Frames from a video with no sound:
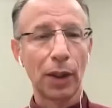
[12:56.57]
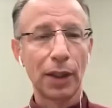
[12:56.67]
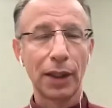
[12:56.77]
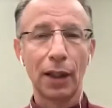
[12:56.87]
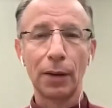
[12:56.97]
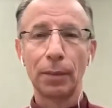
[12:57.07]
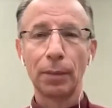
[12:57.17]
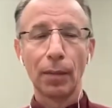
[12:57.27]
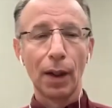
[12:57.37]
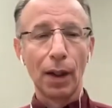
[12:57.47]
much, Allan.
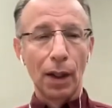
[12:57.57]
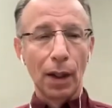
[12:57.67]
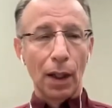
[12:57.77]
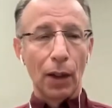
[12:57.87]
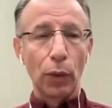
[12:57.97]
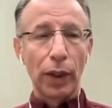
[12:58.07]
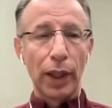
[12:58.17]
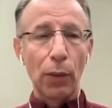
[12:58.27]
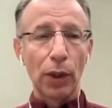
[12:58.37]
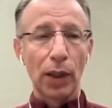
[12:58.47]
With
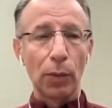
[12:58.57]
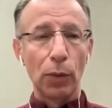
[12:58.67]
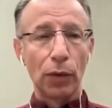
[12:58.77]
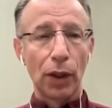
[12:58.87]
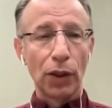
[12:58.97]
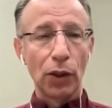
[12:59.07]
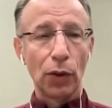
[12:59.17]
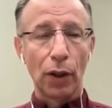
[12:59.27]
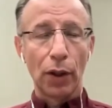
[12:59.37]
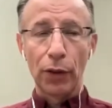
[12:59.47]
that, we're going to move on
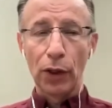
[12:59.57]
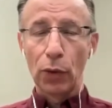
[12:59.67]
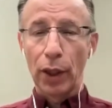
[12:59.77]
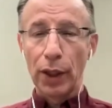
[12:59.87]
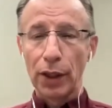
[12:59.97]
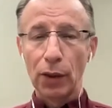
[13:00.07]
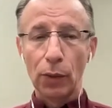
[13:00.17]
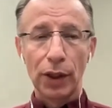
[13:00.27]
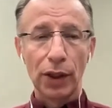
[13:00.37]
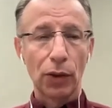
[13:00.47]
to our third question,
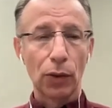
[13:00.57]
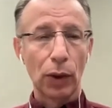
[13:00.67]
which is